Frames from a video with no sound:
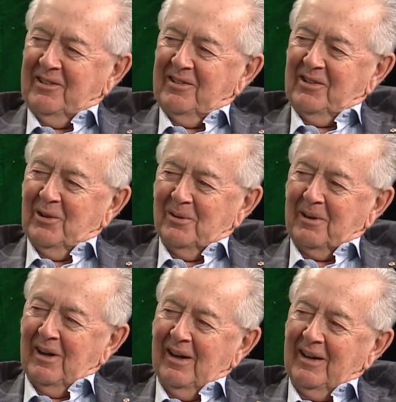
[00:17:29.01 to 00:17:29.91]
Joe
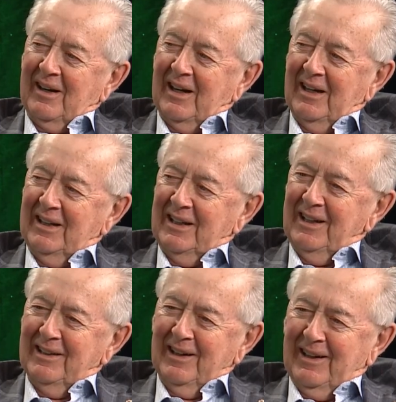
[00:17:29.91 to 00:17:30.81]
Clark guy, the
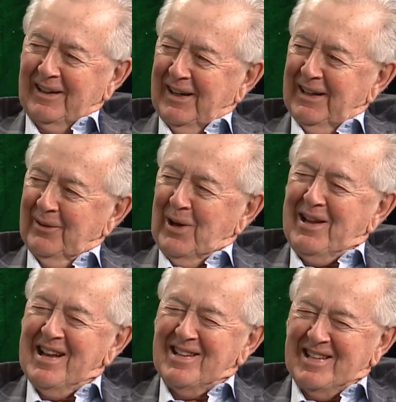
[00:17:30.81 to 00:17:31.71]
young guy that was
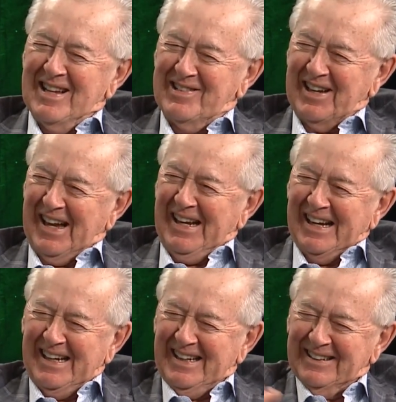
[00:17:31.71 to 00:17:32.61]
sitting
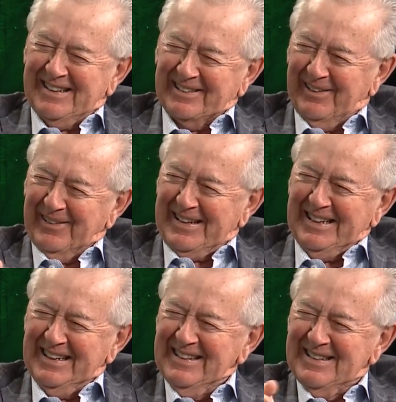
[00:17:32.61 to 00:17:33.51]
in here throwing
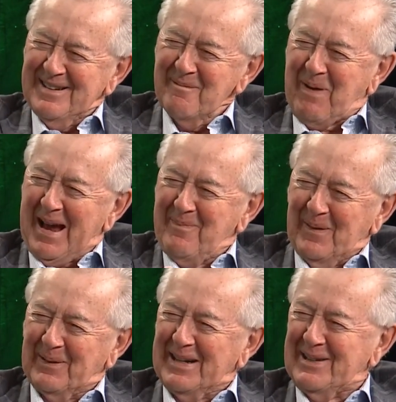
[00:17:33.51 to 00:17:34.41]

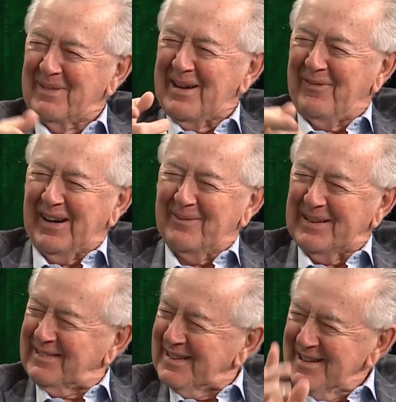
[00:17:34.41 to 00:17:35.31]
paper into my
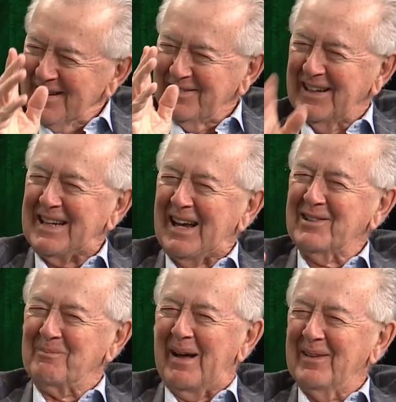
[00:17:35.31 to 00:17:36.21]
fireplace?" I said,
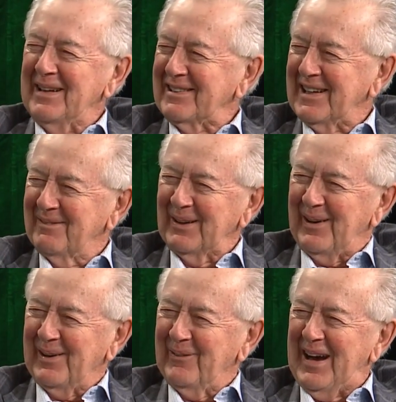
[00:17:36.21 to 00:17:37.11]
"Yes, Mother, he's come a
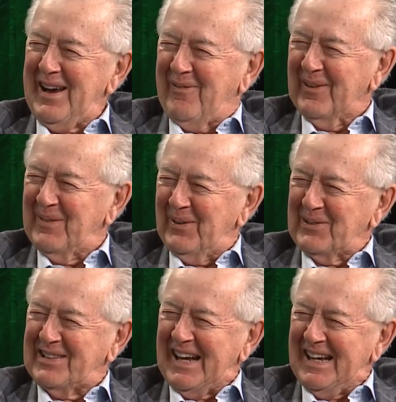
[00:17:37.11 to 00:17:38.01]
long way from
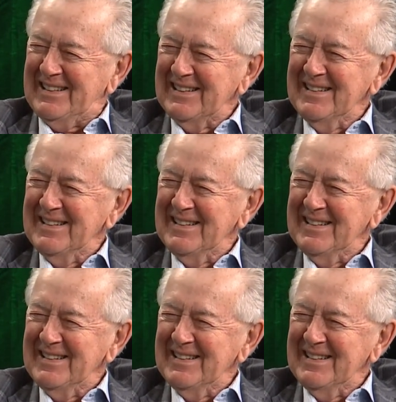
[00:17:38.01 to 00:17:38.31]
those days."